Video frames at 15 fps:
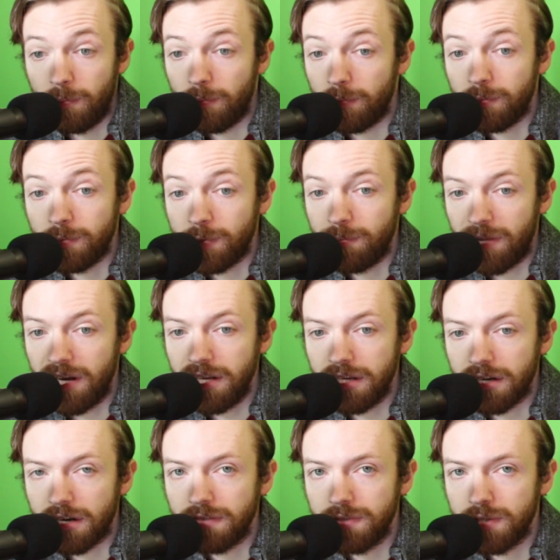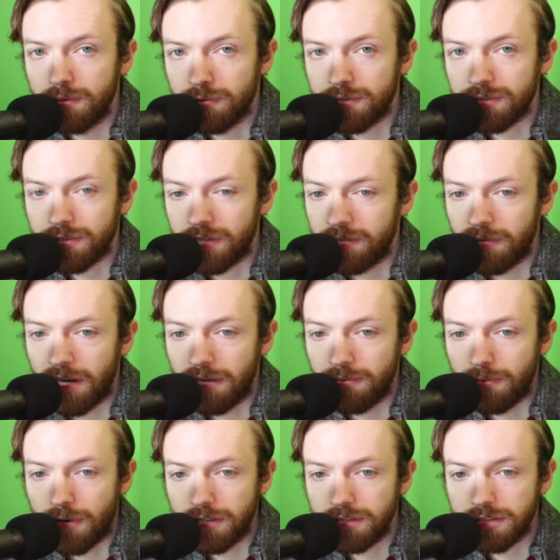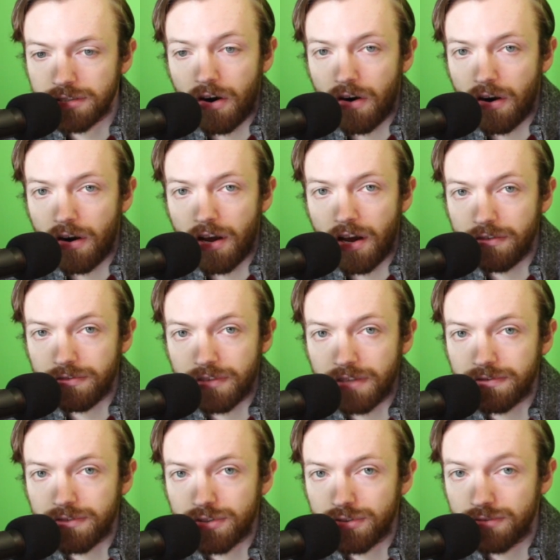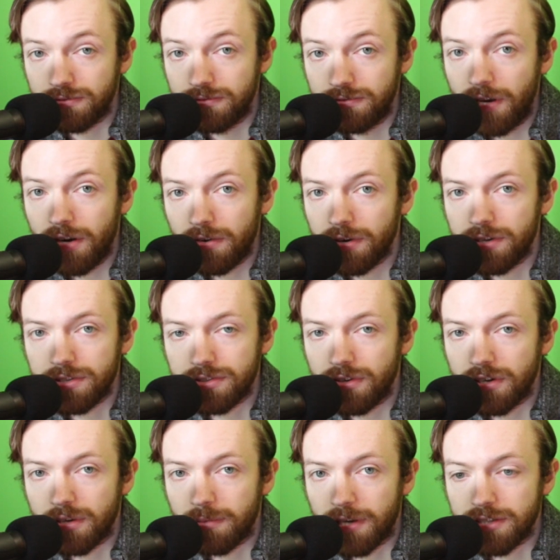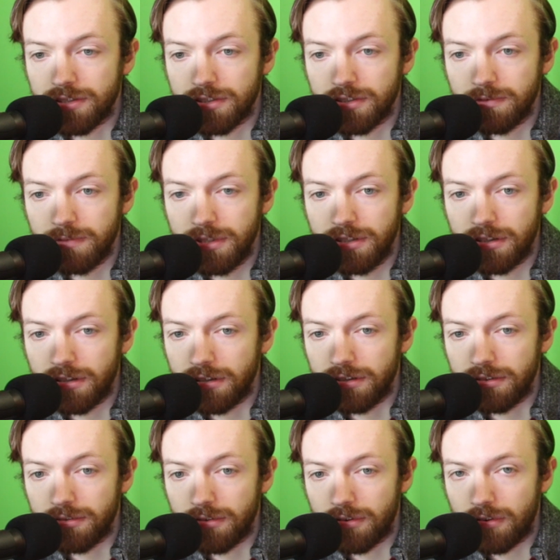But many of the original anime I've watched have left very strong impressions of me and